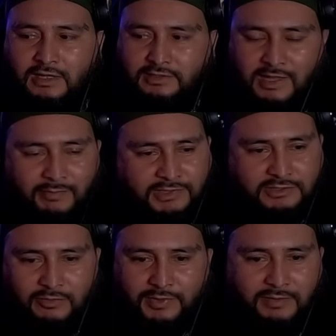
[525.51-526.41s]
That money's
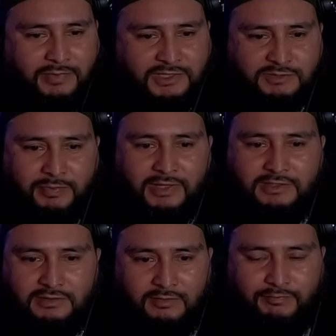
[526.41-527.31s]
already being
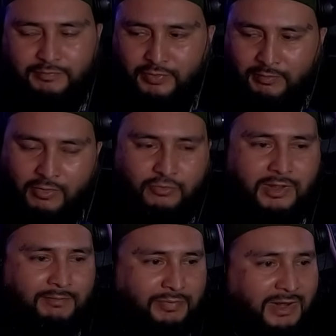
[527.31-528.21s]
spent to promote
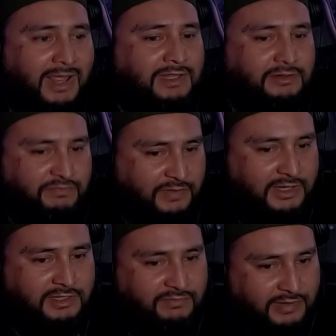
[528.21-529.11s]
and plan the
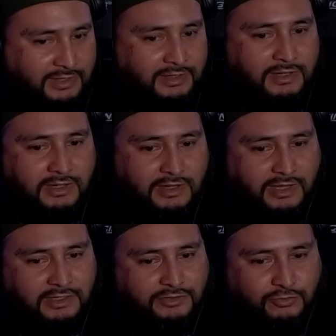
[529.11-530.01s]
fucking event.
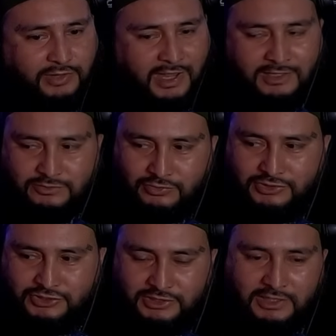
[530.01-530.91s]
And then you cancel the
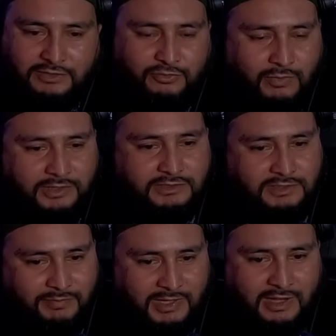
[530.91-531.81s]
shit and you want us to
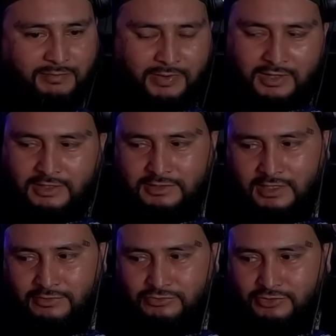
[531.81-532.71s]
be out of pocket. Now
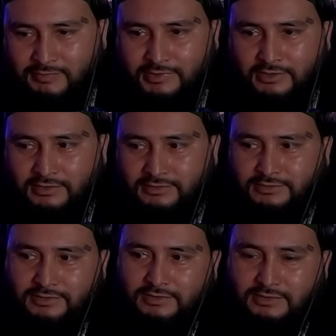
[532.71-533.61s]
you tripping, dog.
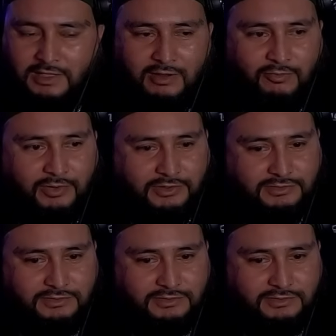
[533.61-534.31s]
That's not how it works.